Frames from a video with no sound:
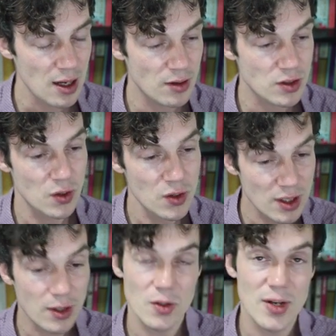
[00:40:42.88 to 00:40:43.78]
So
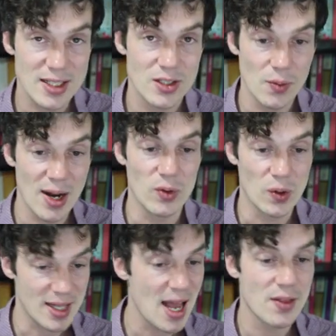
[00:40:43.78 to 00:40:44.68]
you guys can go and have a look
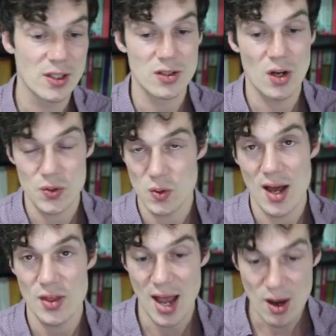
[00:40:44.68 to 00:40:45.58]
at that. There's also
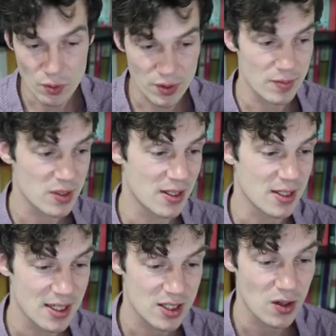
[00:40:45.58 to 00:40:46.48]
other algorithms that
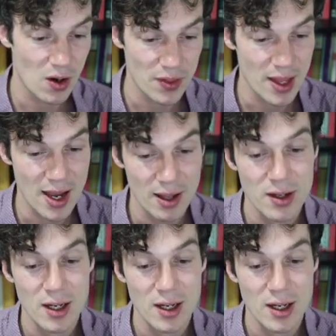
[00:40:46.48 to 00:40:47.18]
exist on there